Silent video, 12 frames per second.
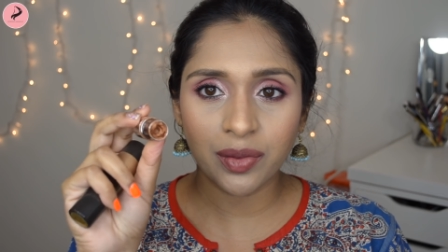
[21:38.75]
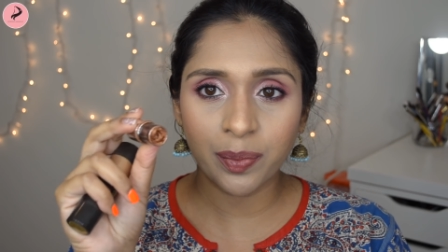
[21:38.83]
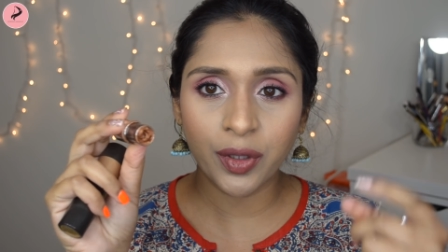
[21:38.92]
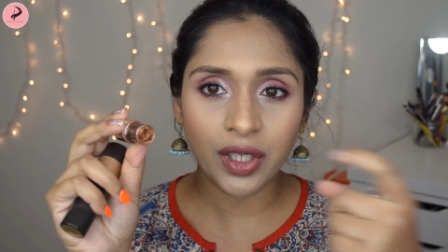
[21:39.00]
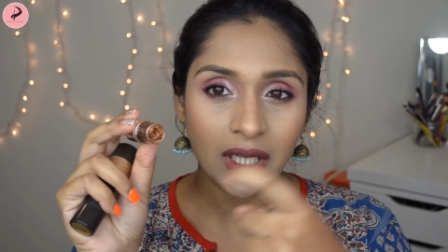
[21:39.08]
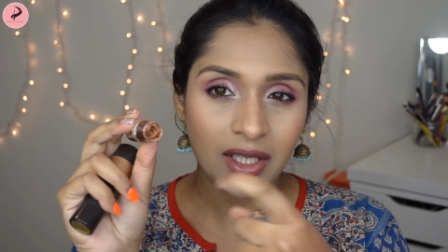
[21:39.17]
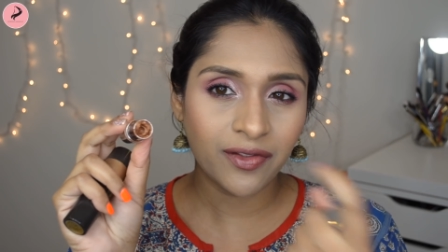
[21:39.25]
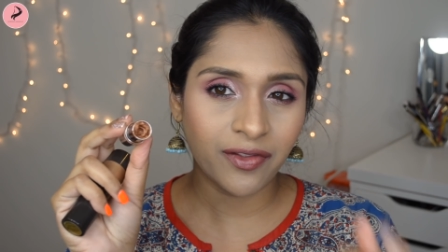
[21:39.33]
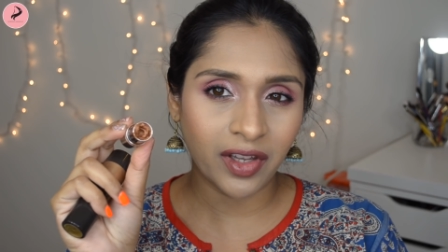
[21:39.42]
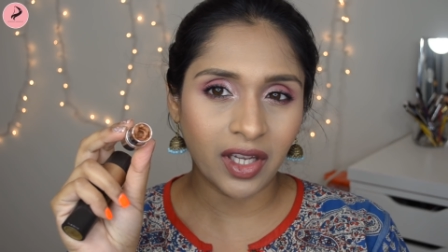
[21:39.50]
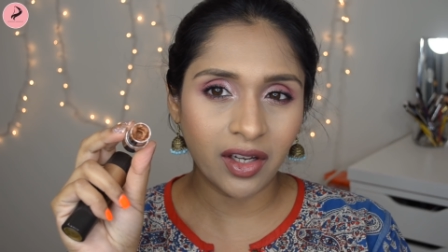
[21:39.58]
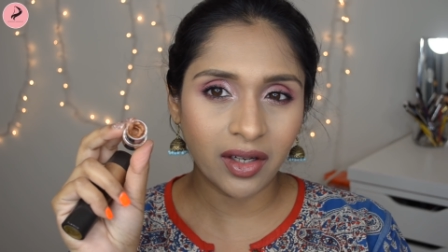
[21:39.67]
put his
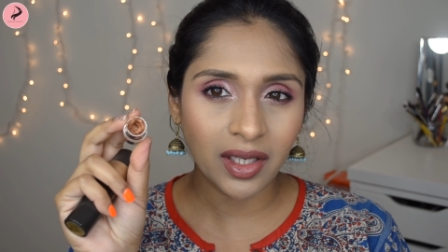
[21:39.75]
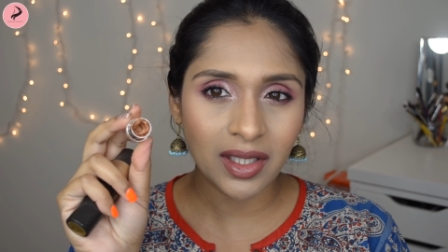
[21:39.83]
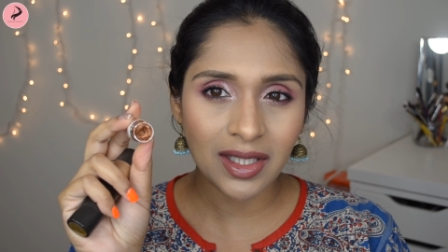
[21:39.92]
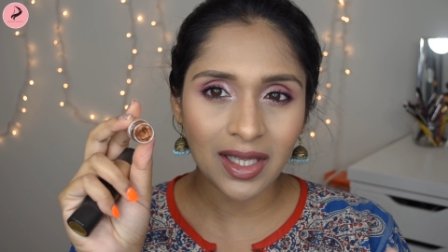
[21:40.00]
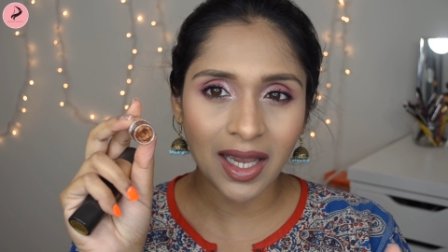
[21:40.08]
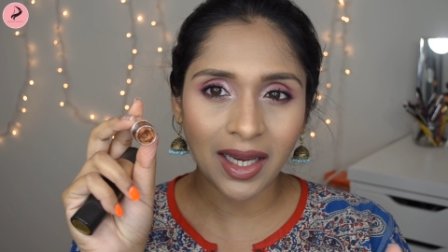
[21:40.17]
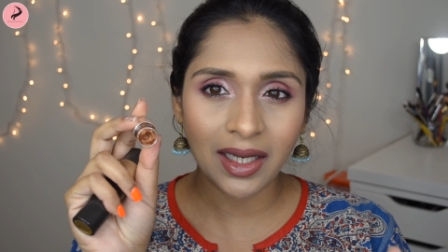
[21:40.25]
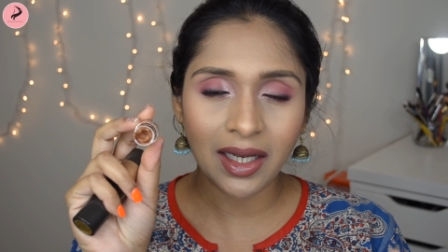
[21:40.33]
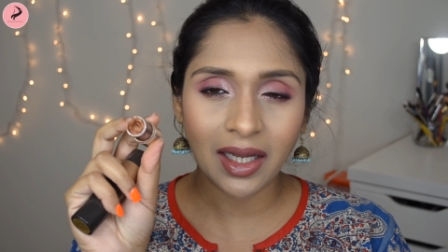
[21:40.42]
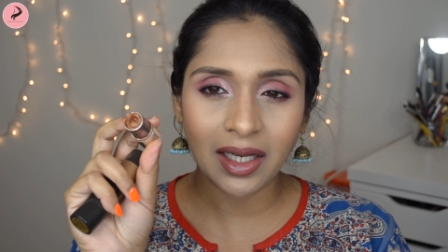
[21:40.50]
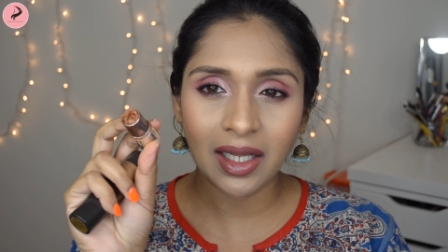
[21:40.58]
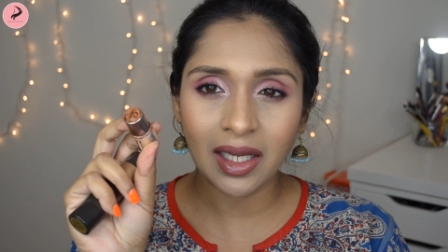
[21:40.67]
finger inside
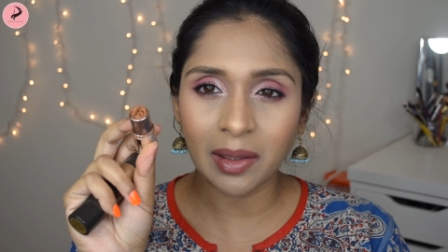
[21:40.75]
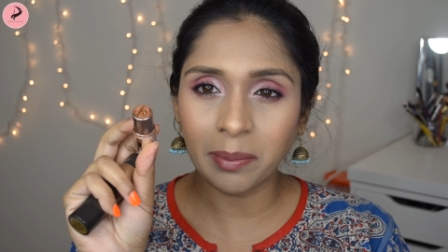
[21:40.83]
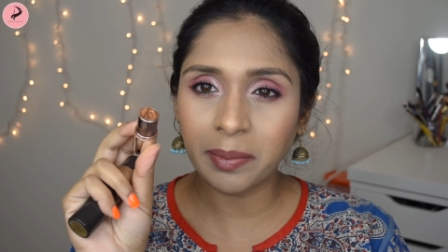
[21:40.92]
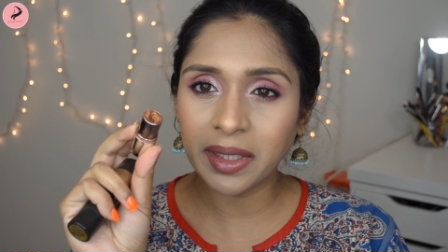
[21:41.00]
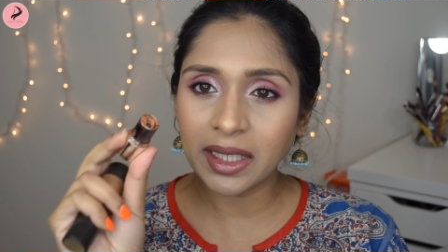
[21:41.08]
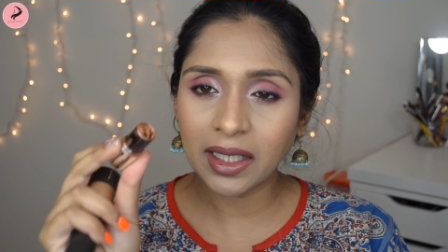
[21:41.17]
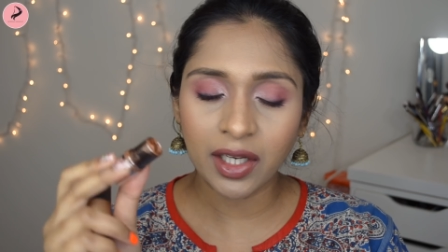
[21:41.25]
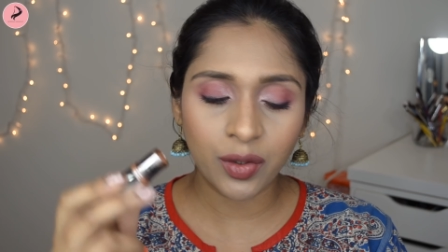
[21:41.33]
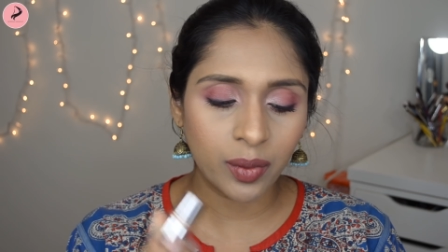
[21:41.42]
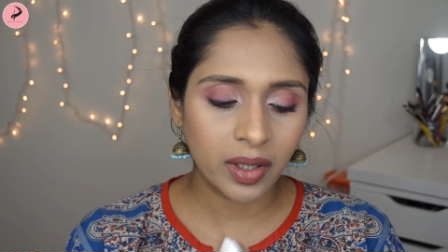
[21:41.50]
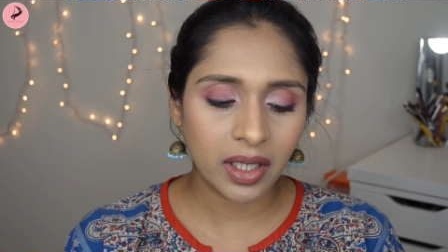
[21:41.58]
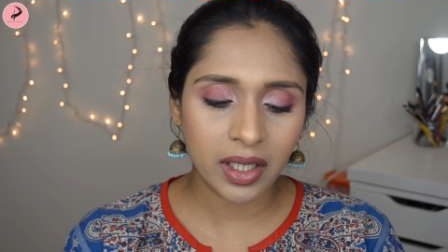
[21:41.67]
and he completely
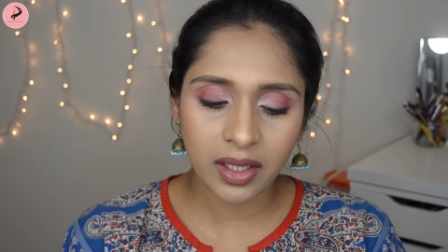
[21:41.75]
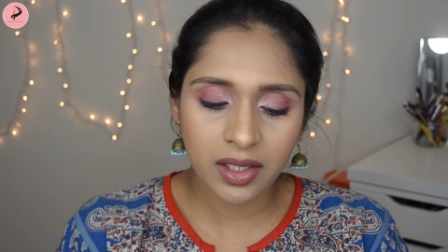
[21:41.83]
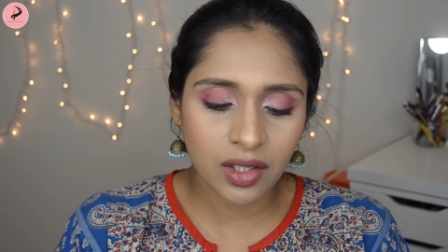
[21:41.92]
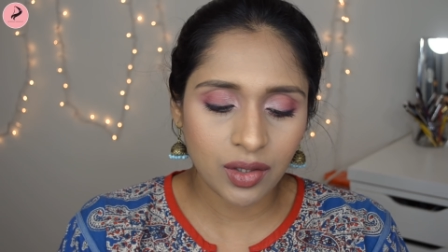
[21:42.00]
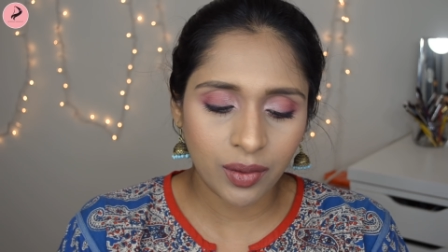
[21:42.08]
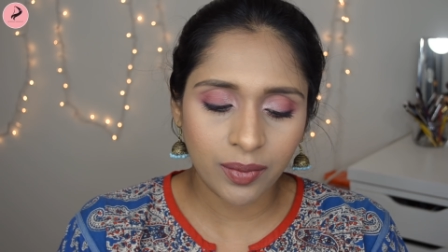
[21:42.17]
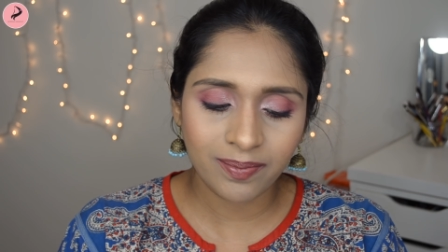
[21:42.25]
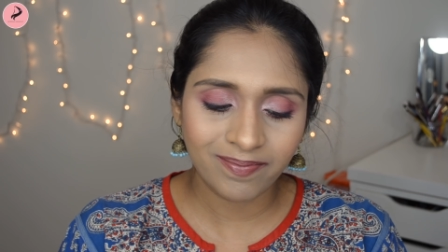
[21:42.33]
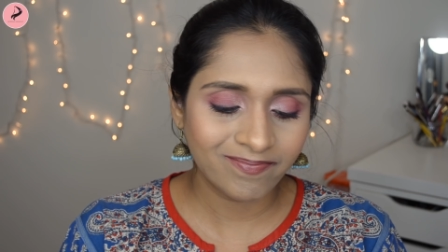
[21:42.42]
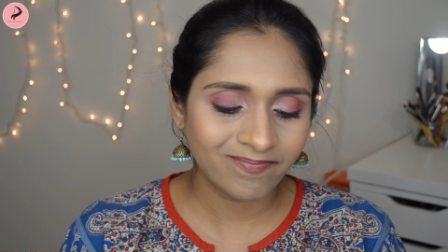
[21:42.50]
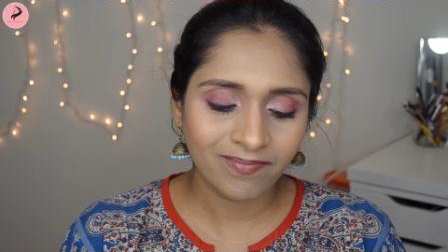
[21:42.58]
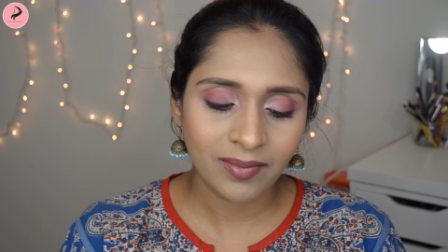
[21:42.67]
ruined it, so
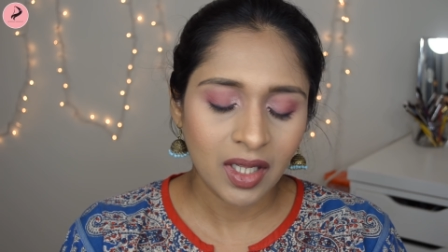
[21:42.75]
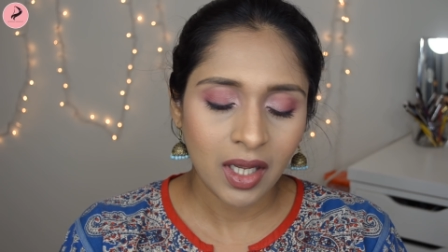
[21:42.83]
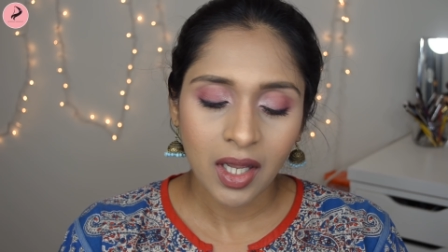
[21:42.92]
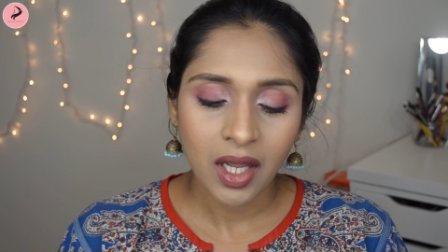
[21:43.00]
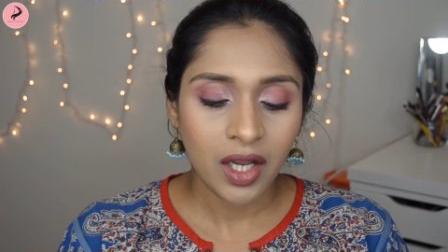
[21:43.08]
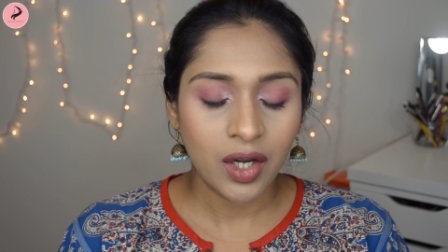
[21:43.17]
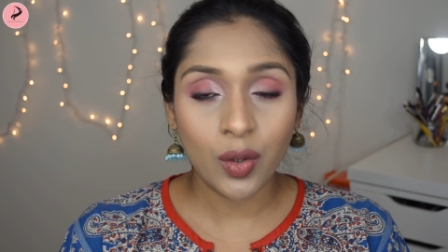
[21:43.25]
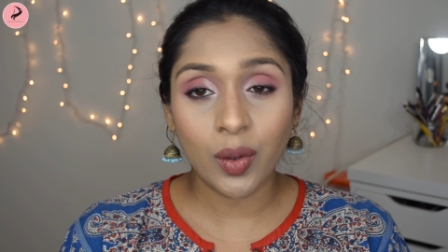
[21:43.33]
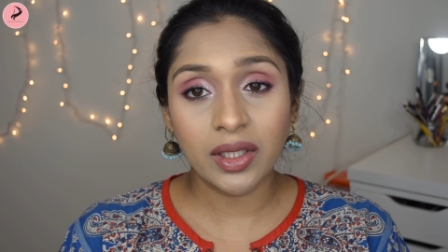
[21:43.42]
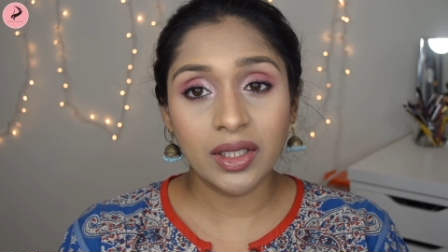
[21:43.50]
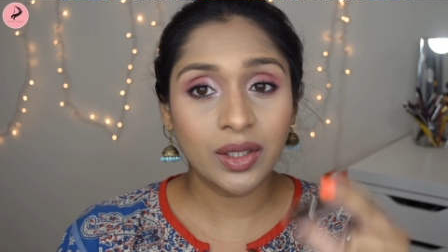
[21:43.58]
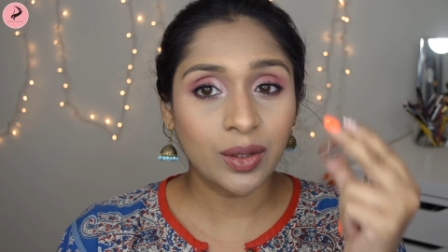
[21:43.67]
no
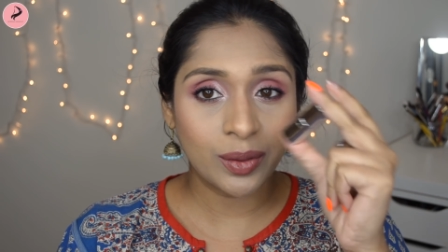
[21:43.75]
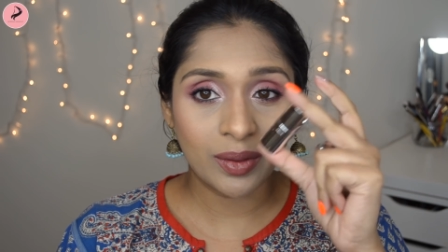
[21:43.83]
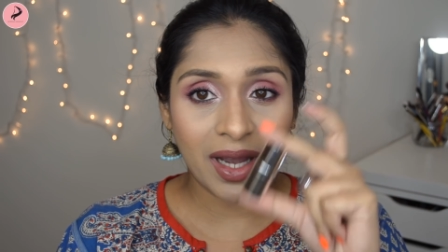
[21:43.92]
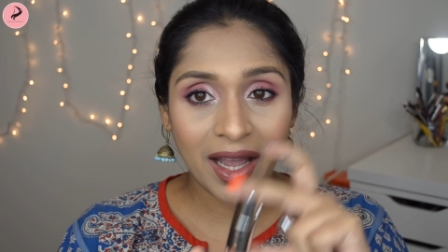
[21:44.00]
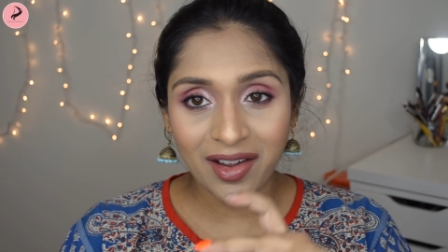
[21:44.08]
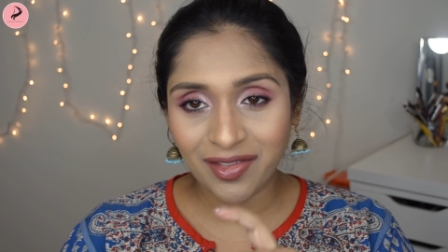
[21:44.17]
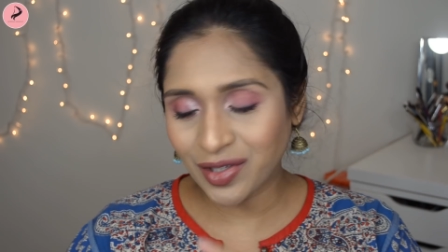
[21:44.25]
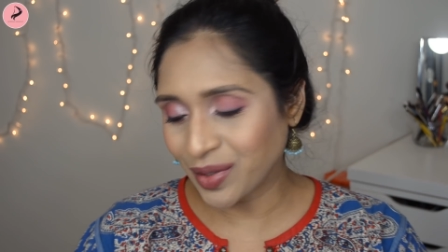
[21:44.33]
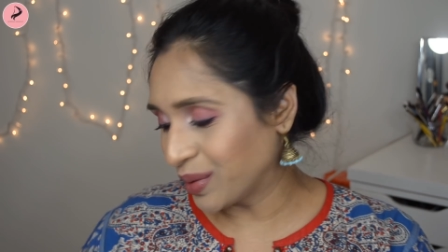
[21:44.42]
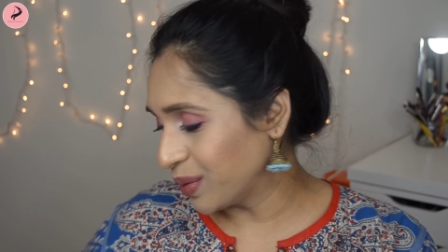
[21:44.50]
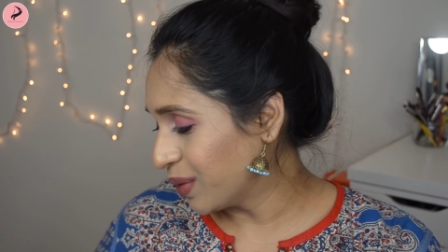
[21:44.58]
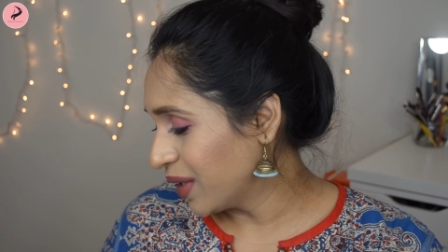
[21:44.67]
other go. I have
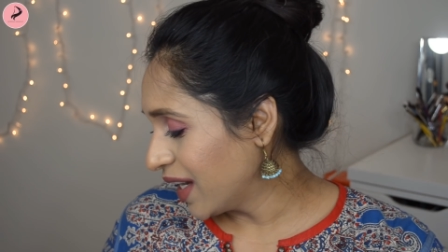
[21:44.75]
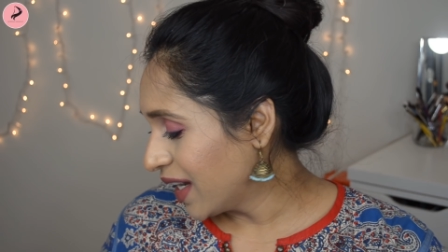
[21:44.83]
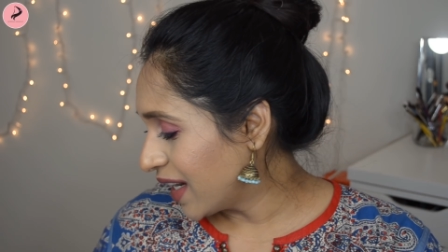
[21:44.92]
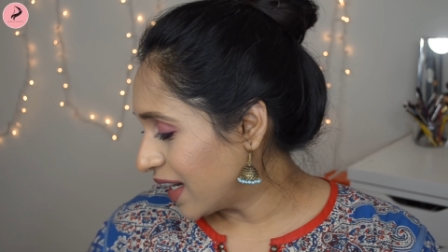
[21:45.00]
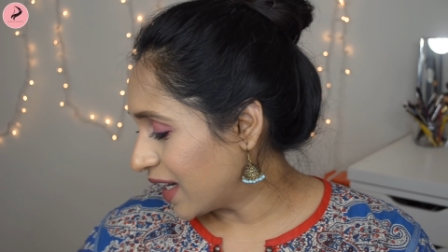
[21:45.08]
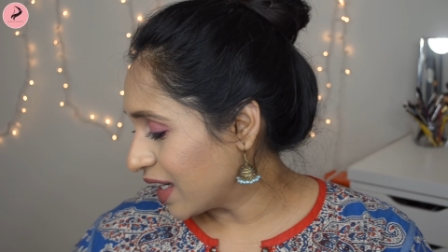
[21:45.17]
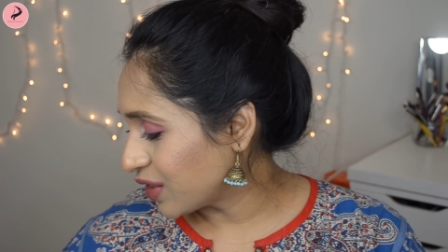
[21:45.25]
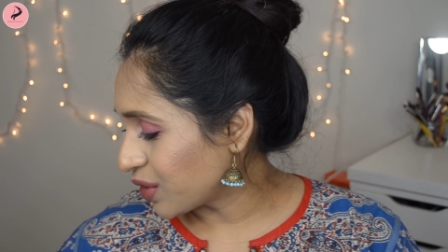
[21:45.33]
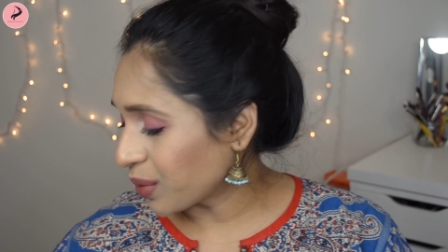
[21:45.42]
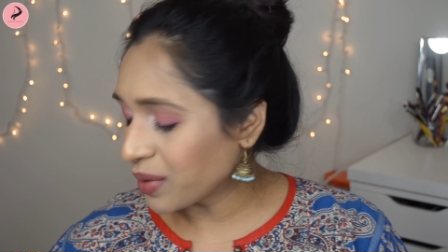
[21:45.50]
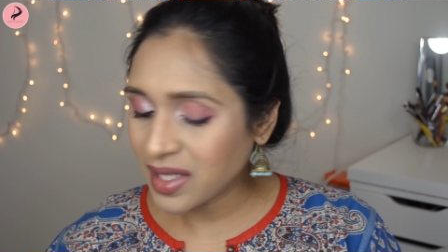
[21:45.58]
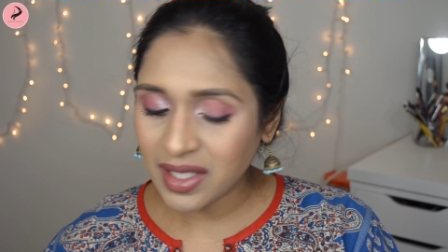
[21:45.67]
to
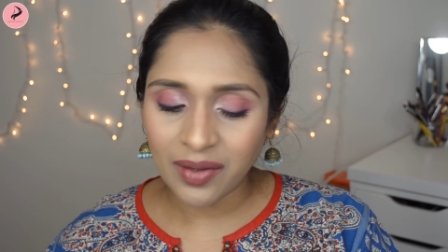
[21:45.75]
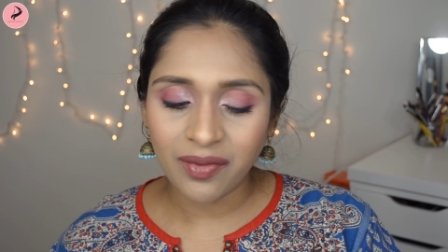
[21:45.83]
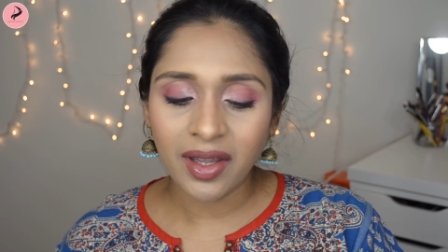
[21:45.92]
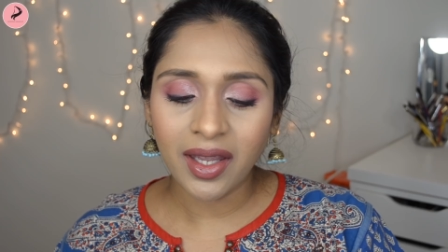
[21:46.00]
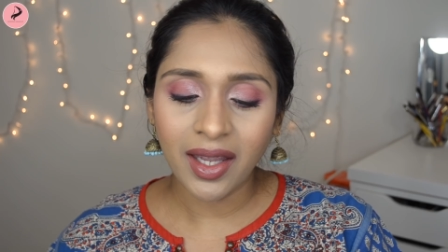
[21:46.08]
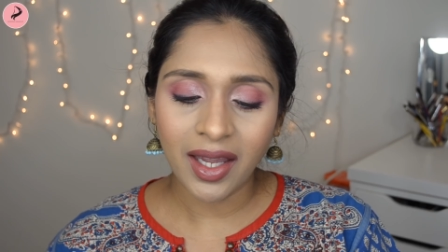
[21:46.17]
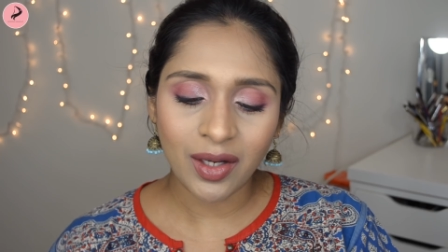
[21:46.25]
throw this away.